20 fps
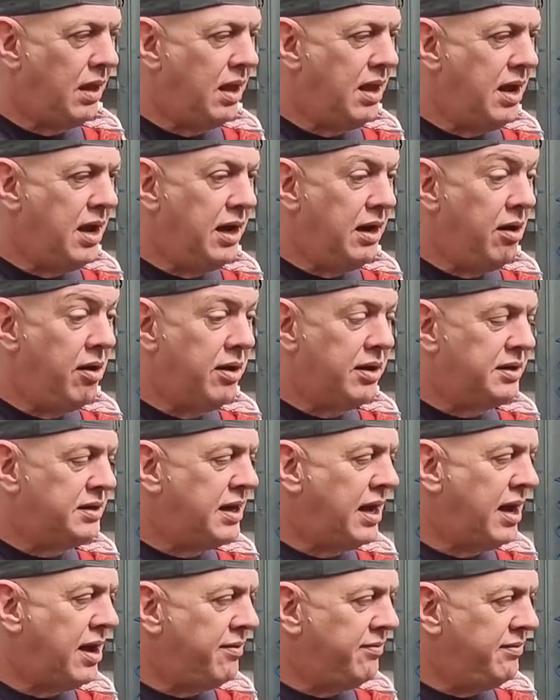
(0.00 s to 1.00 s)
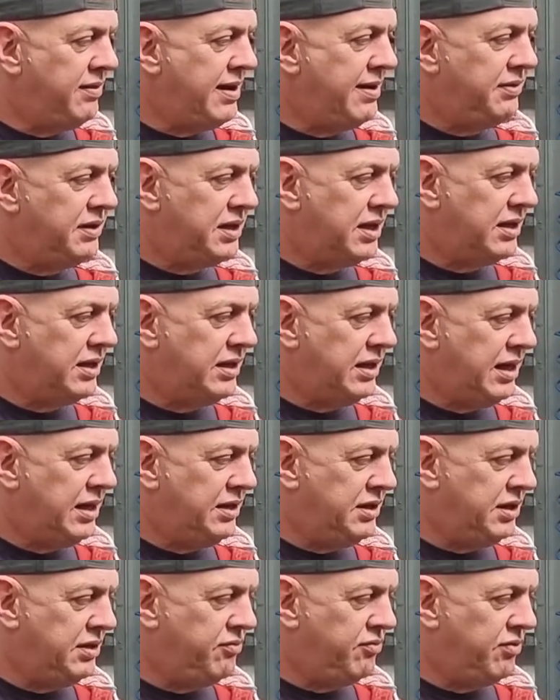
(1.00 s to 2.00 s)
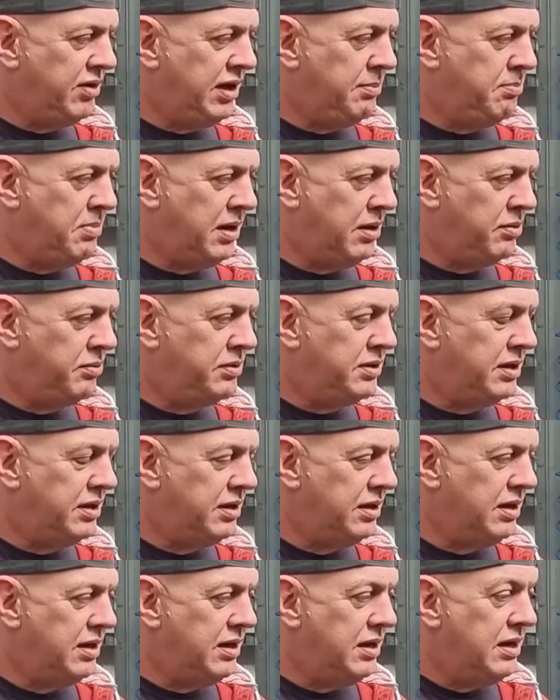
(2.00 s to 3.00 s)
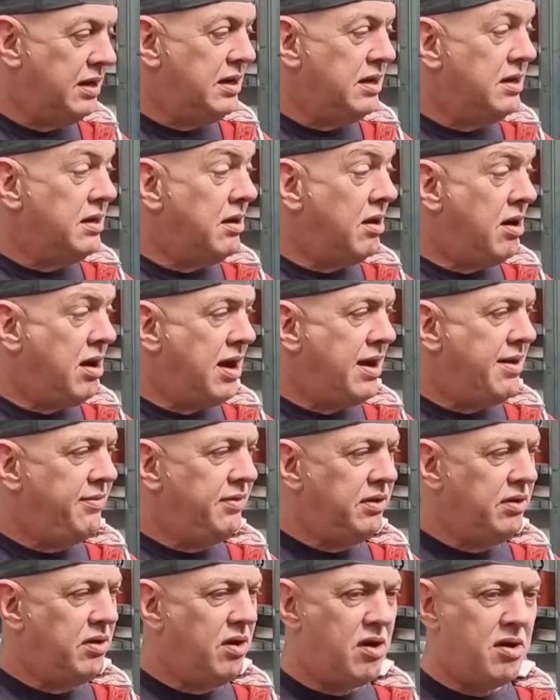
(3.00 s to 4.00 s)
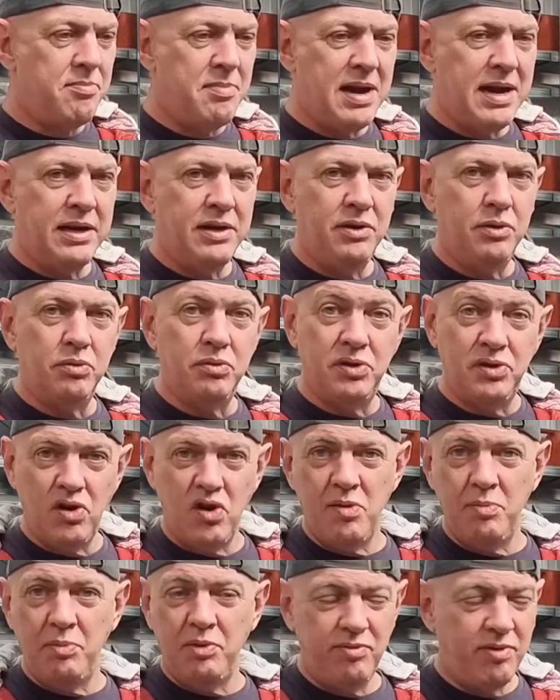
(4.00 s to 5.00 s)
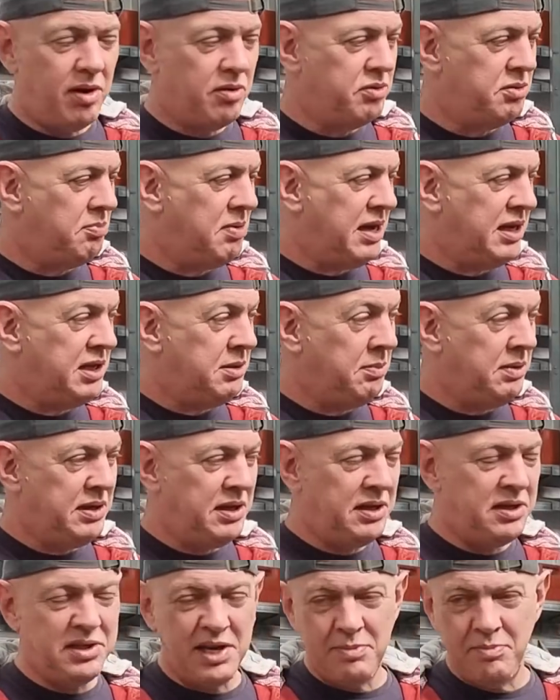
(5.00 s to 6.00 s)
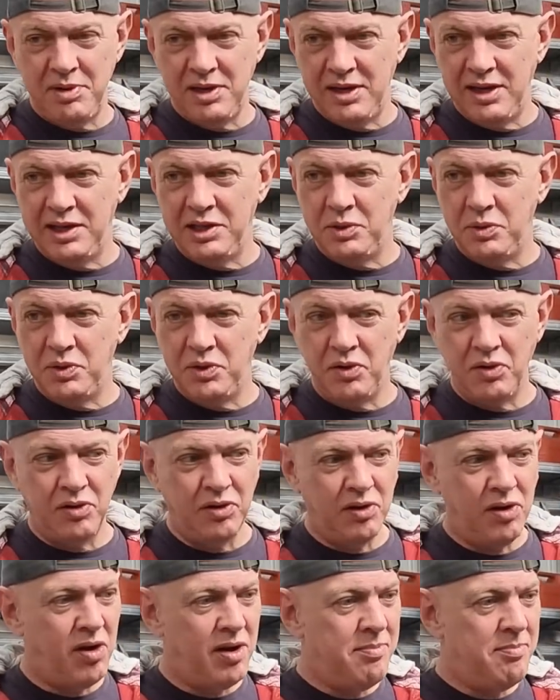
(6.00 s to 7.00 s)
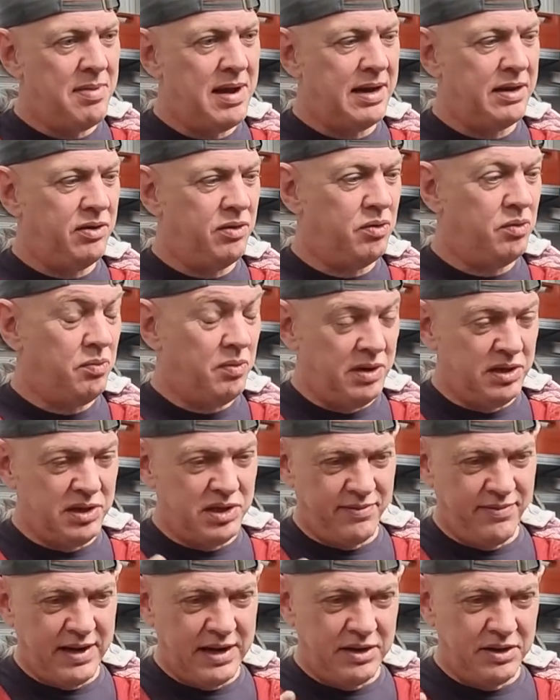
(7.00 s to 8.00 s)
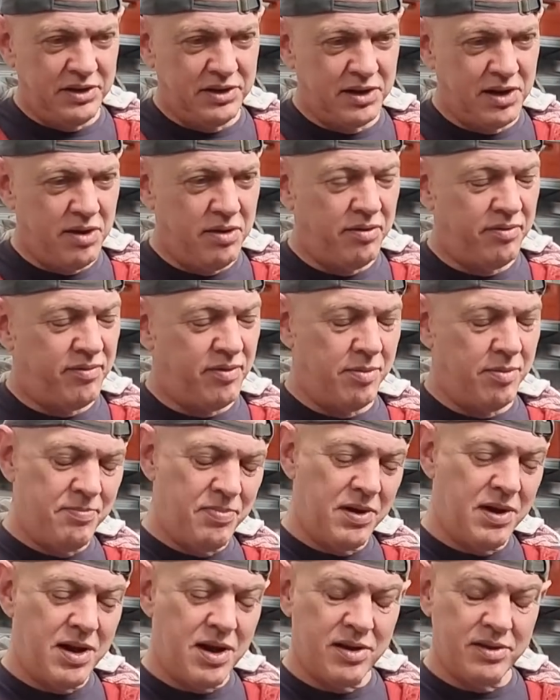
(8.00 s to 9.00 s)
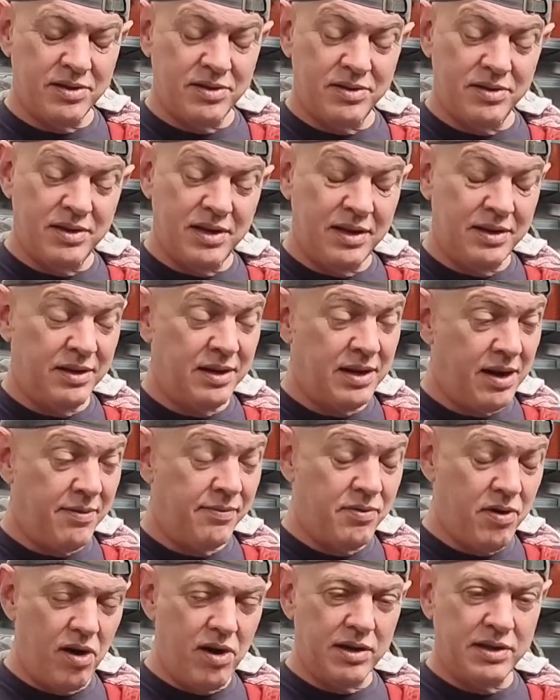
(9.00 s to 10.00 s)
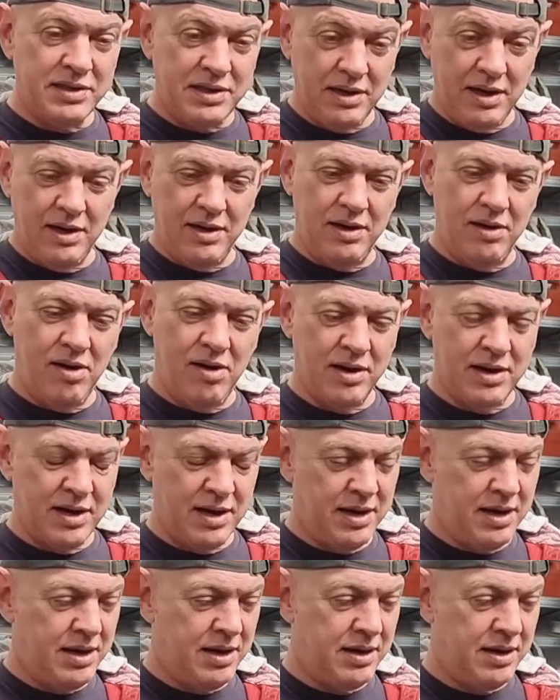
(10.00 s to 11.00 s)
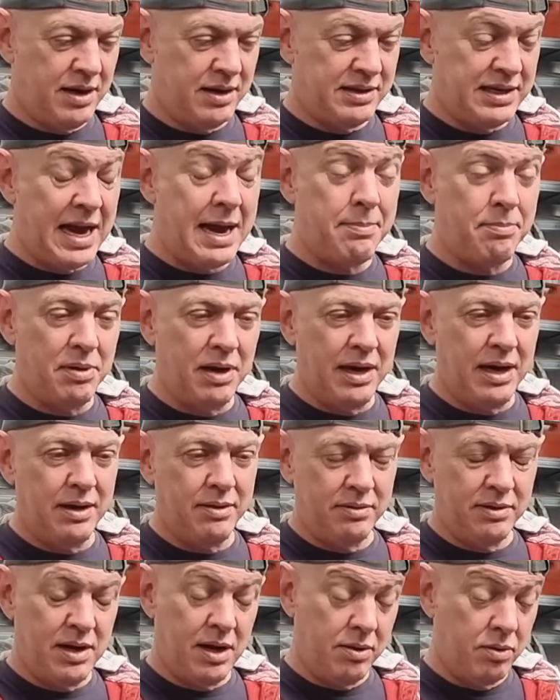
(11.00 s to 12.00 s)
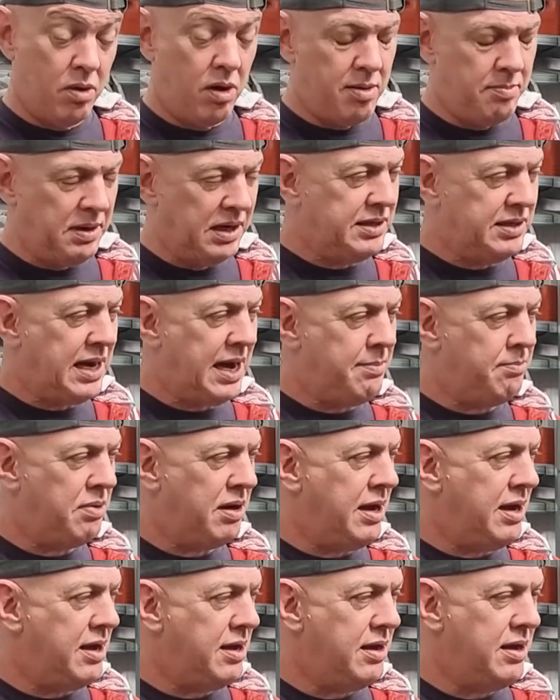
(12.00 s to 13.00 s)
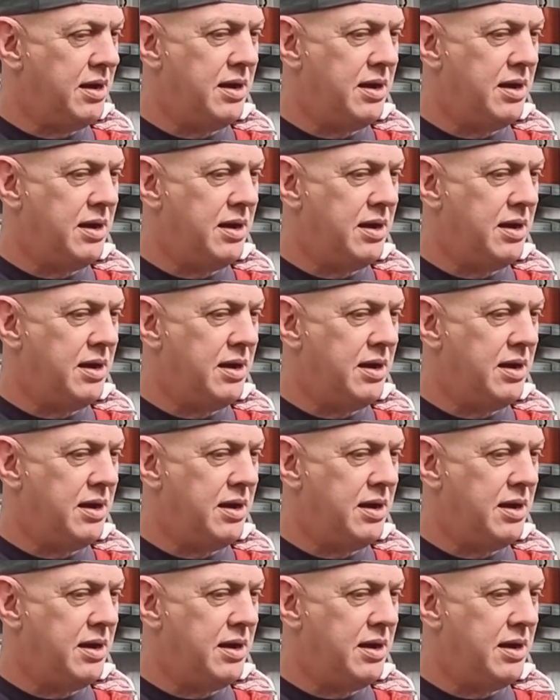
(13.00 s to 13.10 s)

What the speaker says: like I say, I've never done an engine rebuild. I haven't got a manual. Simon Rolls, bless him, he did send me a link to an online manual, which I've had a scoot through, but I've got like a tablet, you know, quite a big tablet.